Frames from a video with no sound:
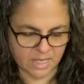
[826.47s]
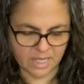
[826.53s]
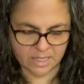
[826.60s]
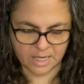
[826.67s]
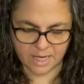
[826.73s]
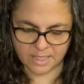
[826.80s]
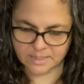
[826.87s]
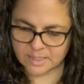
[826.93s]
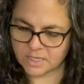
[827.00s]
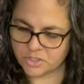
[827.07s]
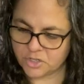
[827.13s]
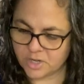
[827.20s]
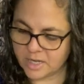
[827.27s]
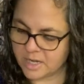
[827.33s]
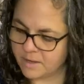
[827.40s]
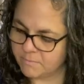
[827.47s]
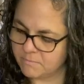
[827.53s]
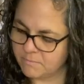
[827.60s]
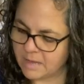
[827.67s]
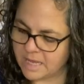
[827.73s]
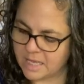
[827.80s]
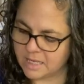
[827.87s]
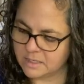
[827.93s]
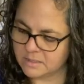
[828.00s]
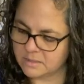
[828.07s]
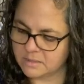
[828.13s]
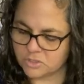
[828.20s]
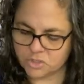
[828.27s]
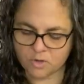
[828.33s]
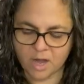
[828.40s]
like I said, you're going to make it
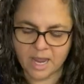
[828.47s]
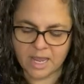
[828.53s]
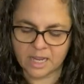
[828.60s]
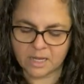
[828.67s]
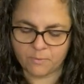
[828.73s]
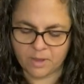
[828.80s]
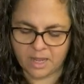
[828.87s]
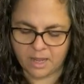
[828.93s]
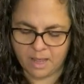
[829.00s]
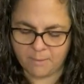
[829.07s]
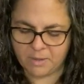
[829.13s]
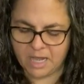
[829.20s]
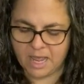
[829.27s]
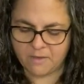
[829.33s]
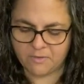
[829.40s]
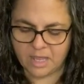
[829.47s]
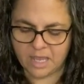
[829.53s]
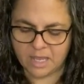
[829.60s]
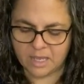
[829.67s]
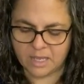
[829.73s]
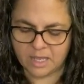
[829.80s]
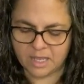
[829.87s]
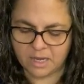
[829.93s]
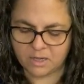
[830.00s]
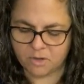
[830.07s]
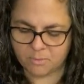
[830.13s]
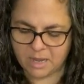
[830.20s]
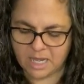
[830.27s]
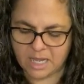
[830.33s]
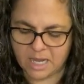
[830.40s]
dry anyway. I'm going to have ink under
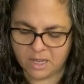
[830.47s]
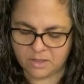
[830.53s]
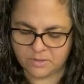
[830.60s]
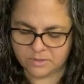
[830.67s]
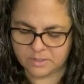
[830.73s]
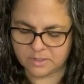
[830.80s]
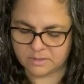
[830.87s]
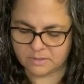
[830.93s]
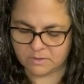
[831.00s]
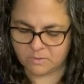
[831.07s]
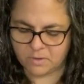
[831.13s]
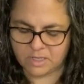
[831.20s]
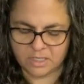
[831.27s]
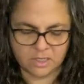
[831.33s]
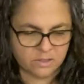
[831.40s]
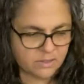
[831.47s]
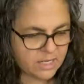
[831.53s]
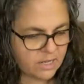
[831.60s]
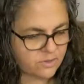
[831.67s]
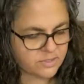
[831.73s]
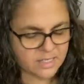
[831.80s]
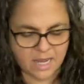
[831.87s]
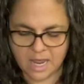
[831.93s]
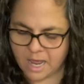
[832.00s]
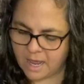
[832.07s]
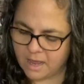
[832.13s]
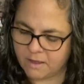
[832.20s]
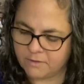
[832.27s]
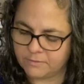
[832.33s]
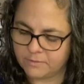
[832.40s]
my nails, what little nails I
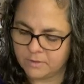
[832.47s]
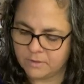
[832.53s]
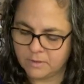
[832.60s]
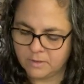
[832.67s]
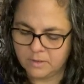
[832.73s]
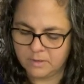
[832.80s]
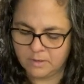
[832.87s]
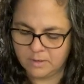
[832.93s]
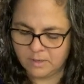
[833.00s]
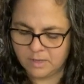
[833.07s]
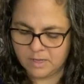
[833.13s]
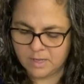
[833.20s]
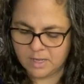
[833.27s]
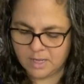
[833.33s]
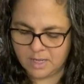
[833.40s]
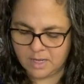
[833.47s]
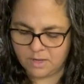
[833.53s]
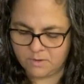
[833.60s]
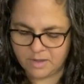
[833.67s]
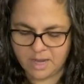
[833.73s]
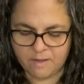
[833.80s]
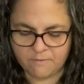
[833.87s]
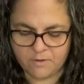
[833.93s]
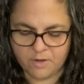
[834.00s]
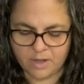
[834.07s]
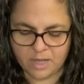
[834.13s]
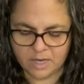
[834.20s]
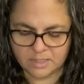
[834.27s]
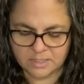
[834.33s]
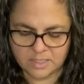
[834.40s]
have. I don't have very
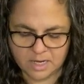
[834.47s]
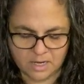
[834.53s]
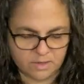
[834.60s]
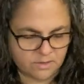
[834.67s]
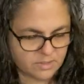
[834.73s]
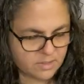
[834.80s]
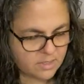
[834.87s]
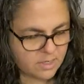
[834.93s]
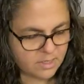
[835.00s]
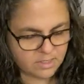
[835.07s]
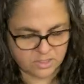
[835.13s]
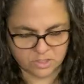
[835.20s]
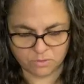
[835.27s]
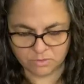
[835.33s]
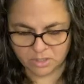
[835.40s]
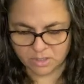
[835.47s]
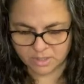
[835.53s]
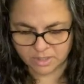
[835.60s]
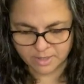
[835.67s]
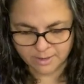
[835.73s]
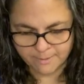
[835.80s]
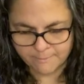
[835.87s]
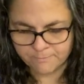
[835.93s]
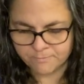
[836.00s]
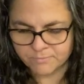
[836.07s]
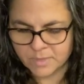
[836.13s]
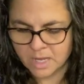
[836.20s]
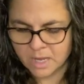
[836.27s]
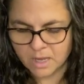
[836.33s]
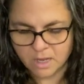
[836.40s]
nice nails. Don't look.
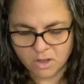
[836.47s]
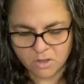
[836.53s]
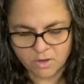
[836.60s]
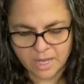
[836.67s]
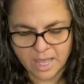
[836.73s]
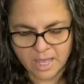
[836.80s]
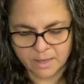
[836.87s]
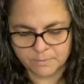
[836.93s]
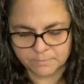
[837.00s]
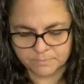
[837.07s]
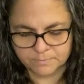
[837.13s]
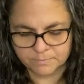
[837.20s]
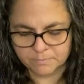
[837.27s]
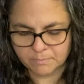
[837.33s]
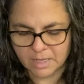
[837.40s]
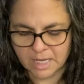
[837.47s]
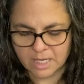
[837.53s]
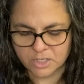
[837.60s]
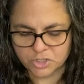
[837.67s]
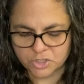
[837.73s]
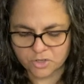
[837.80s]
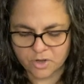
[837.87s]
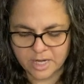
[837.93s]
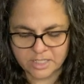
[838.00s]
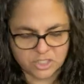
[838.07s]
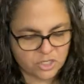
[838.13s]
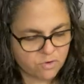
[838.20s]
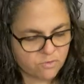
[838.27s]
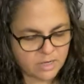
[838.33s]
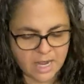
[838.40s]
Okay, making sure I
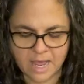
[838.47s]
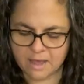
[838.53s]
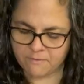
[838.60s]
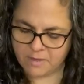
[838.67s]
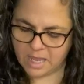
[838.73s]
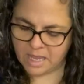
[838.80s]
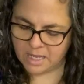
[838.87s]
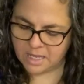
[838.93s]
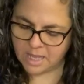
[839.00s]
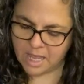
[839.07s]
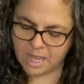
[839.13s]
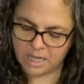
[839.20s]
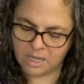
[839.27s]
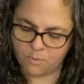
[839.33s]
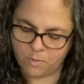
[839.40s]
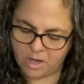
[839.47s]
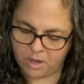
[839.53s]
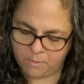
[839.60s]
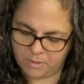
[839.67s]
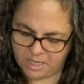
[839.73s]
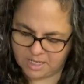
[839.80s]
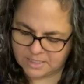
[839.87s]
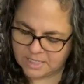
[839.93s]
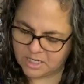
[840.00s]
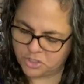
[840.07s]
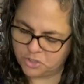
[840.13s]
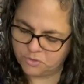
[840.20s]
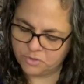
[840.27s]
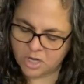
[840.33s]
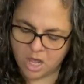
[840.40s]
don't have ink anywhere because I
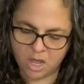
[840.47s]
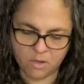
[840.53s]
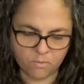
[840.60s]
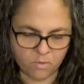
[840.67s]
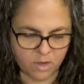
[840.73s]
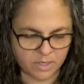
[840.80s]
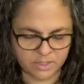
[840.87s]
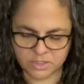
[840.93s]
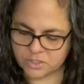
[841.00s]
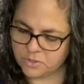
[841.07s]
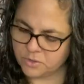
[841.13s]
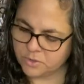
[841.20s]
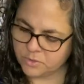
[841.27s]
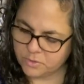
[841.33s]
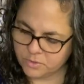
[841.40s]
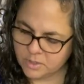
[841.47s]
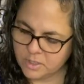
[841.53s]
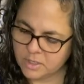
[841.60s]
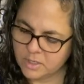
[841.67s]
do not want to